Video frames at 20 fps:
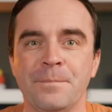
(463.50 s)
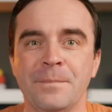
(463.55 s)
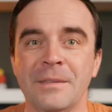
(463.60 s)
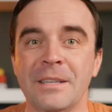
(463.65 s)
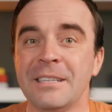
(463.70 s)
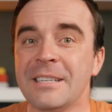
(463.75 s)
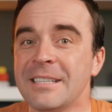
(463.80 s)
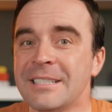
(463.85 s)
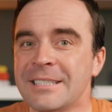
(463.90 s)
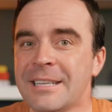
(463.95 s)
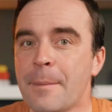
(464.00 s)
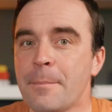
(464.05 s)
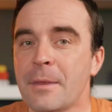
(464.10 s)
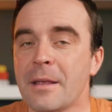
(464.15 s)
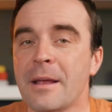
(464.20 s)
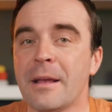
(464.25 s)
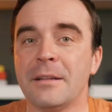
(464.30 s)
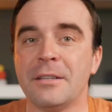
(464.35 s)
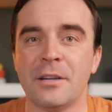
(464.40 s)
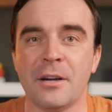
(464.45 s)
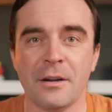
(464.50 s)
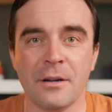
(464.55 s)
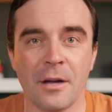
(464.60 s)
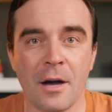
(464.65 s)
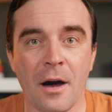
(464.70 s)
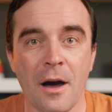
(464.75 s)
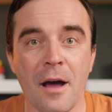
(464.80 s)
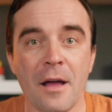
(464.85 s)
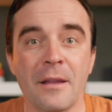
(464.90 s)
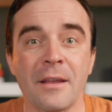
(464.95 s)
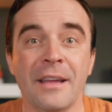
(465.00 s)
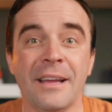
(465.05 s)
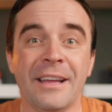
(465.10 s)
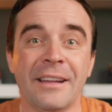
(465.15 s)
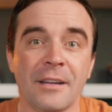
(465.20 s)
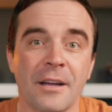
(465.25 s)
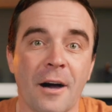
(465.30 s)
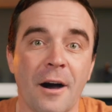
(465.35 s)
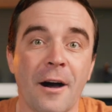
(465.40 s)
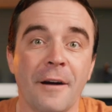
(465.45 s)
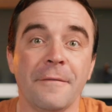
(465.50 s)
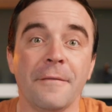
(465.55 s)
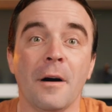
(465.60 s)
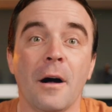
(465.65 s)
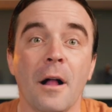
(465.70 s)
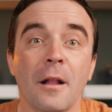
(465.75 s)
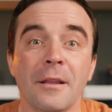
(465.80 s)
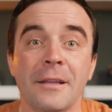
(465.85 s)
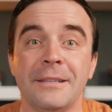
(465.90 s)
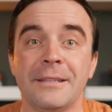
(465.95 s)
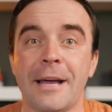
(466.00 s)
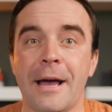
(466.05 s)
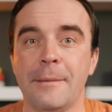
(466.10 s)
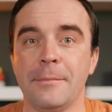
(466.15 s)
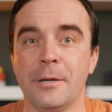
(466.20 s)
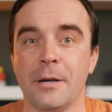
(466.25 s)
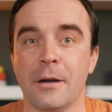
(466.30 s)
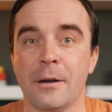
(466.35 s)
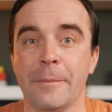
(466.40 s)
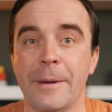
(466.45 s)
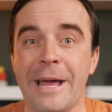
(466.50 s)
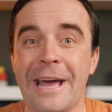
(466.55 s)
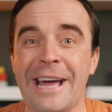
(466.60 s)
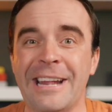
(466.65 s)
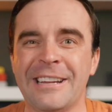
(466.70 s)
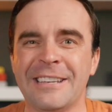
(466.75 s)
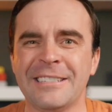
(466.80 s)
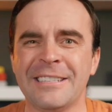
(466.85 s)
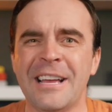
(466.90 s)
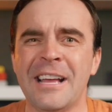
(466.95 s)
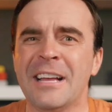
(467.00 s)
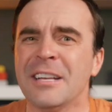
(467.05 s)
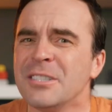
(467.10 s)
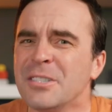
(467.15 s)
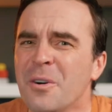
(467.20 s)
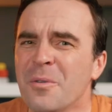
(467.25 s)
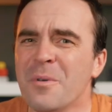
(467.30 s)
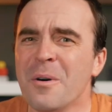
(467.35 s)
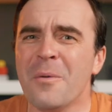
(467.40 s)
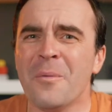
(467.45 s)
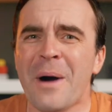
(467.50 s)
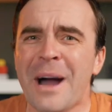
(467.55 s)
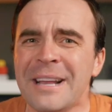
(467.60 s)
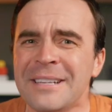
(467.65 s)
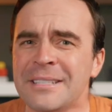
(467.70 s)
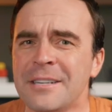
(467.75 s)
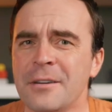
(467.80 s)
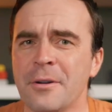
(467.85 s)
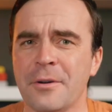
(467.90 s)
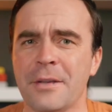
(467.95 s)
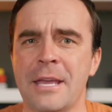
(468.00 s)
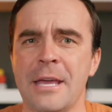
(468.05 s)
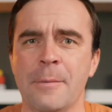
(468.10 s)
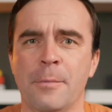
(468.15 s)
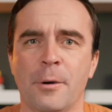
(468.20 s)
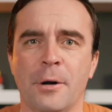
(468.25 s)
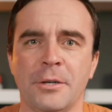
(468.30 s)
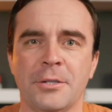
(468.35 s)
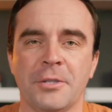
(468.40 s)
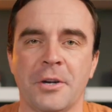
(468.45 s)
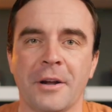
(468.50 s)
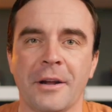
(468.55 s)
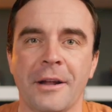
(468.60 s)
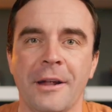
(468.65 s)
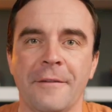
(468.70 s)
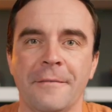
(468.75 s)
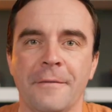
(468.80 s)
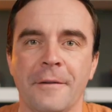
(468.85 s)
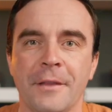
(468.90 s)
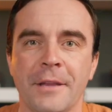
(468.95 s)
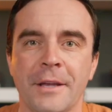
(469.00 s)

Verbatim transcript: This is something I turn on and off all the time during my edits, so why is there no keyboard shortcut for